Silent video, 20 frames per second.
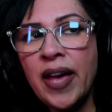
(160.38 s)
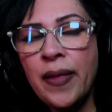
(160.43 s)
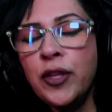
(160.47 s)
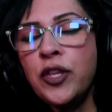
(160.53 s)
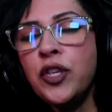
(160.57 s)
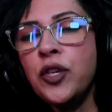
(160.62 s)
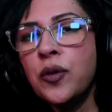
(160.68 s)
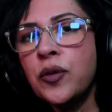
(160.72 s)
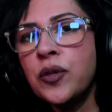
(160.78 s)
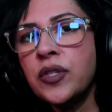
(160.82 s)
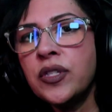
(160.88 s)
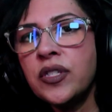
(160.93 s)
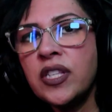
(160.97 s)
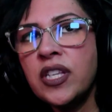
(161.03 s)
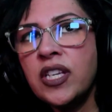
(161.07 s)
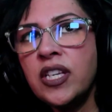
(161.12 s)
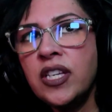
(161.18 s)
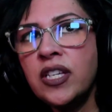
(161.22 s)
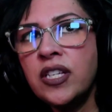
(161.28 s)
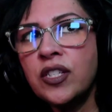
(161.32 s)
And then you as
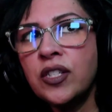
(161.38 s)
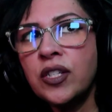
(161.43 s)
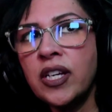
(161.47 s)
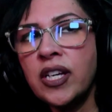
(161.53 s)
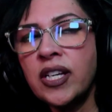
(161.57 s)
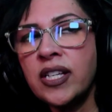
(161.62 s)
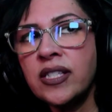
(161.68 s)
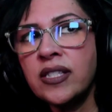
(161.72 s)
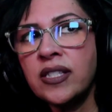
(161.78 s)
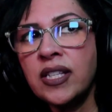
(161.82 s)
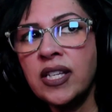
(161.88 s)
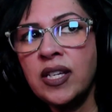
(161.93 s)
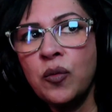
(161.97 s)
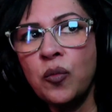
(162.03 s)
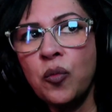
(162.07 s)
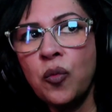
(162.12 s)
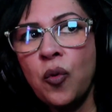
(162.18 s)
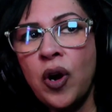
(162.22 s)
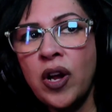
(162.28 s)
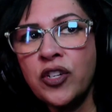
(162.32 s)

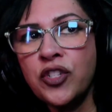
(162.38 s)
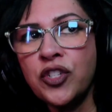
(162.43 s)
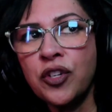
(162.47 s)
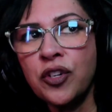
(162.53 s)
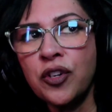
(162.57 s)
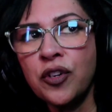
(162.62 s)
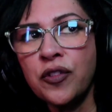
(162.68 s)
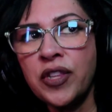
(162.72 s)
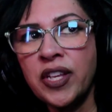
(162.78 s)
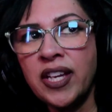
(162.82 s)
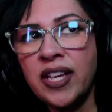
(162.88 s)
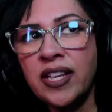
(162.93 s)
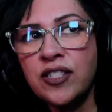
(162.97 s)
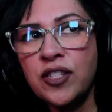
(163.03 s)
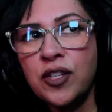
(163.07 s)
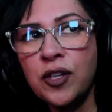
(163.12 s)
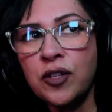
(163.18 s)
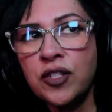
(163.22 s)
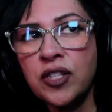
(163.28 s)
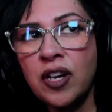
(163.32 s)
the watcher are
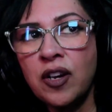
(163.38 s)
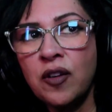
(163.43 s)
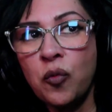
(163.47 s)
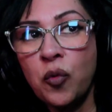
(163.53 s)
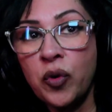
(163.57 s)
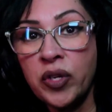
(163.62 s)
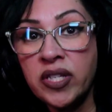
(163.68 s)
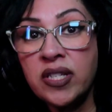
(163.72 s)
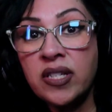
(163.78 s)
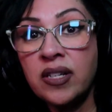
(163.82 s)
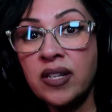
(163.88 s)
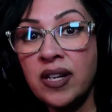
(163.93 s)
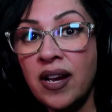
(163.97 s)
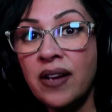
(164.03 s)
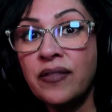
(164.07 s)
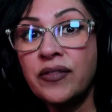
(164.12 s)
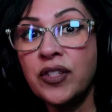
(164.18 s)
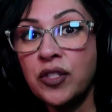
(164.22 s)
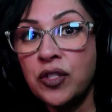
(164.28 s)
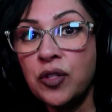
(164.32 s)
thinking to yourself, what is he going to
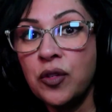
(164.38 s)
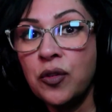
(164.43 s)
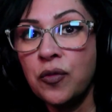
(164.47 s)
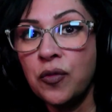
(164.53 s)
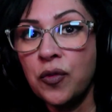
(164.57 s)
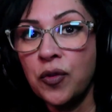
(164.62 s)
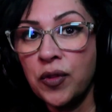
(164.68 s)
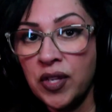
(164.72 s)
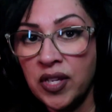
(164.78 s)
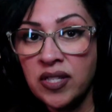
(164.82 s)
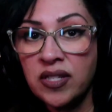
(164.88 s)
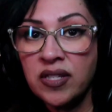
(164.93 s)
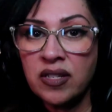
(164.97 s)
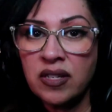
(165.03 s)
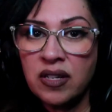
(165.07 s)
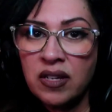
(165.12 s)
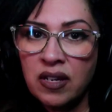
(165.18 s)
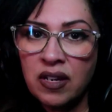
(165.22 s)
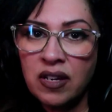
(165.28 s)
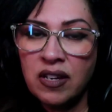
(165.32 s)
have to do for
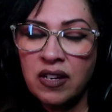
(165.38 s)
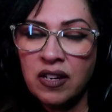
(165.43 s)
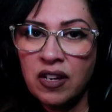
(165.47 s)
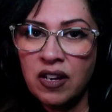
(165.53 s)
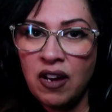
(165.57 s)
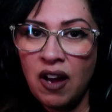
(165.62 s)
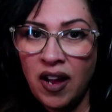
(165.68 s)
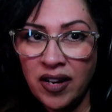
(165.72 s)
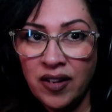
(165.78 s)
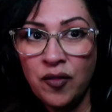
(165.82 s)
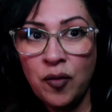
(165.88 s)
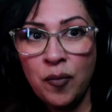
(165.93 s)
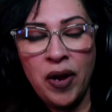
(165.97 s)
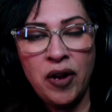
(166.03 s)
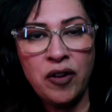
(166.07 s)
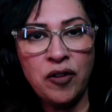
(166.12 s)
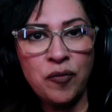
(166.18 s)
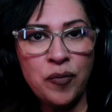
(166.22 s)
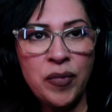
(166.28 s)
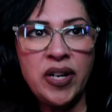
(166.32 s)
this kind of
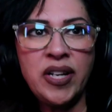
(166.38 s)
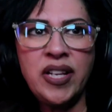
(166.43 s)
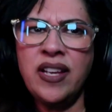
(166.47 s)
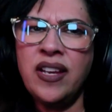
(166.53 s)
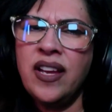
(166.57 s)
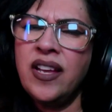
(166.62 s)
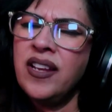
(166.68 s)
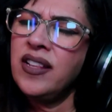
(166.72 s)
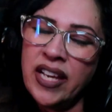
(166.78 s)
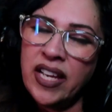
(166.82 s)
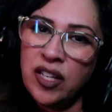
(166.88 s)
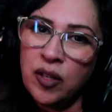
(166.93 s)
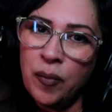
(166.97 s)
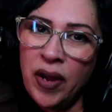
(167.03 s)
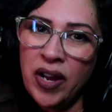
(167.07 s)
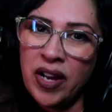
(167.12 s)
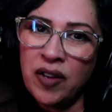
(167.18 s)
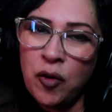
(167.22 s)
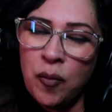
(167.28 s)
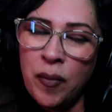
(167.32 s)
amount of money? Like in the
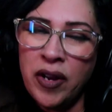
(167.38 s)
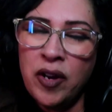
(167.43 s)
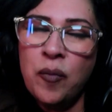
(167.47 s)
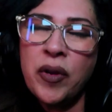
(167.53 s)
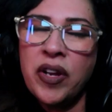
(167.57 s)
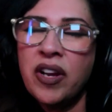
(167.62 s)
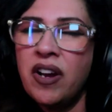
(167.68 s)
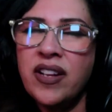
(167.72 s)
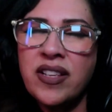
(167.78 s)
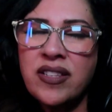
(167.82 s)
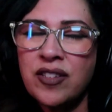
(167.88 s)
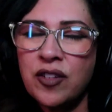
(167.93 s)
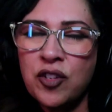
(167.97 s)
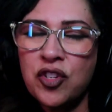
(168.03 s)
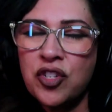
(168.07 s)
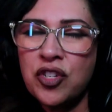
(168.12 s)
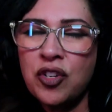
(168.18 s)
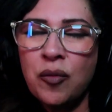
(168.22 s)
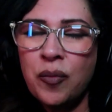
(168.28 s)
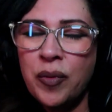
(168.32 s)
back of our mind, oh my God, he's
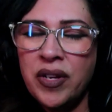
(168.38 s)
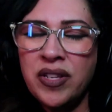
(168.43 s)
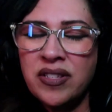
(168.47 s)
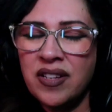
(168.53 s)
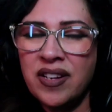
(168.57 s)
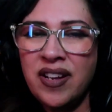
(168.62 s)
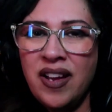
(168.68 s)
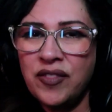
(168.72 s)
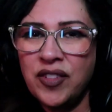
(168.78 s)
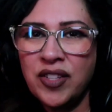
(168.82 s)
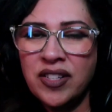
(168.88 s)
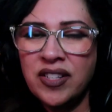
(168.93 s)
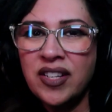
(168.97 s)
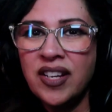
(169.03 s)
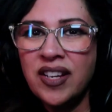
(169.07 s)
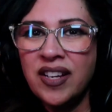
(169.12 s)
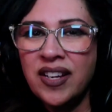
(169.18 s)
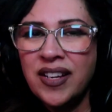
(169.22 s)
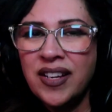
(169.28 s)
going to show up and he's going to have to